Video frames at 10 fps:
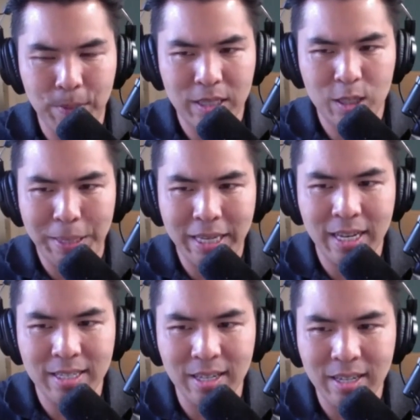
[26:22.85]
But
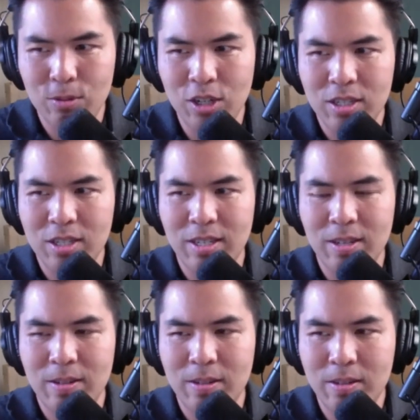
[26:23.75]
speaking as a just
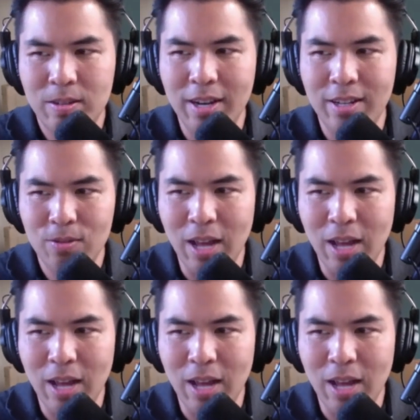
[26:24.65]
not a